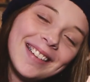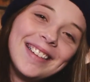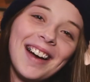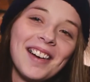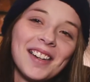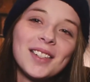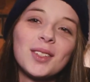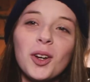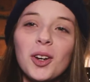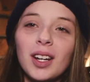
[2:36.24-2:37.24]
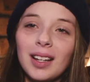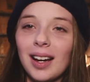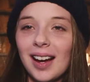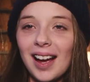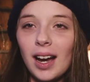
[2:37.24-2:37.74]
Yeah, so
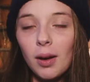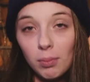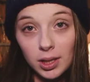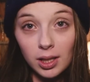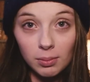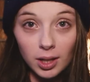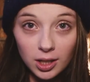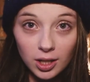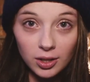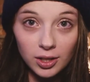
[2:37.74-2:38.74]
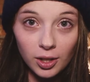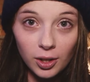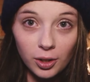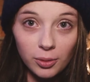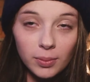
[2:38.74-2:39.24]
yeah, I am missing my dogs at
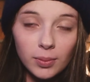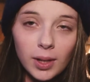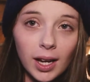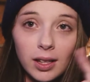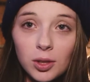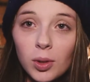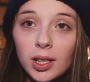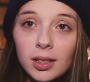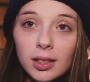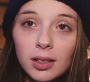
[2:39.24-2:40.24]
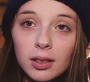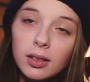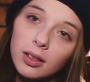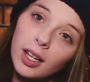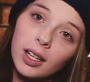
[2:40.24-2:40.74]
home, like this one,
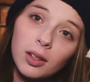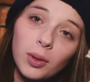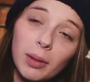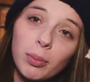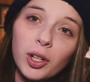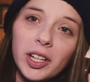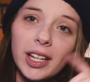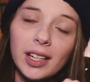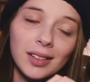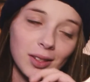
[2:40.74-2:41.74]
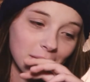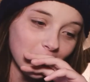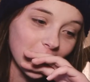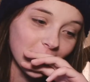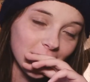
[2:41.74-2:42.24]
like the one I'm putting here, just
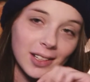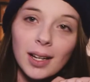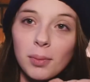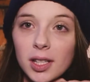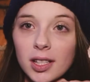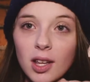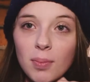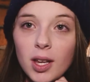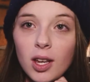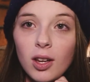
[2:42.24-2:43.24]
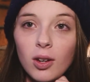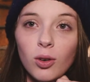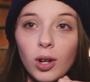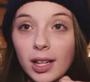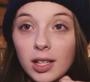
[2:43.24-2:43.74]
because I miss them.
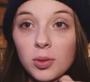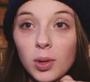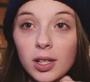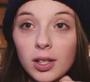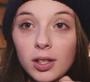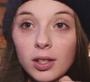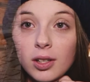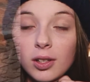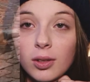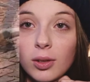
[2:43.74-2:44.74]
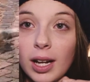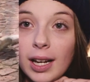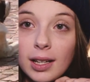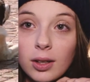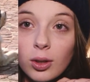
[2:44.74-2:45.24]
Or like this one, or
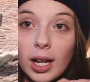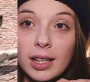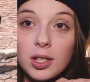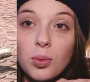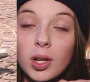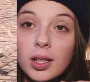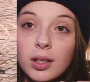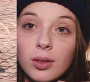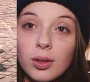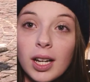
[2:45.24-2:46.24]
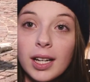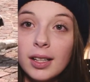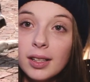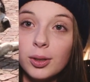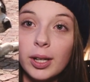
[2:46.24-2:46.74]
like this one, or
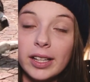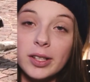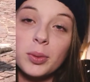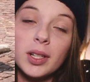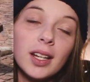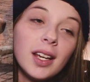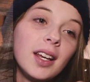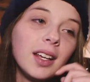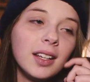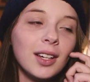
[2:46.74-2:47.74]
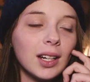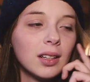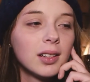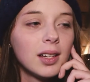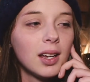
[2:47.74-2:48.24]
like this one. Yeah,
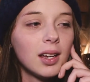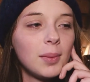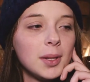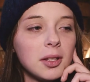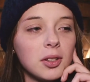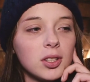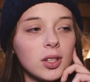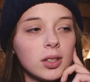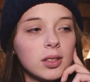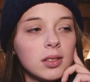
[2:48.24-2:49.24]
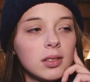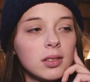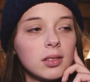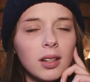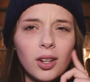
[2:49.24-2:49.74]
I miss those dogs.
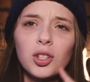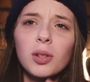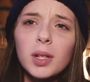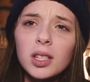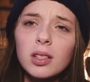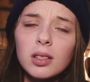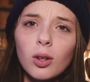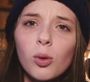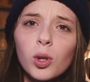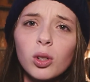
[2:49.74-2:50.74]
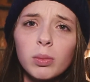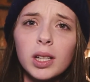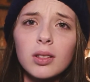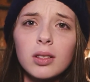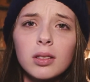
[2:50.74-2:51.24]
I also miss home-cooked
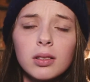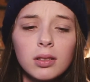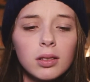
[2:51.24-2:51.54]
meals.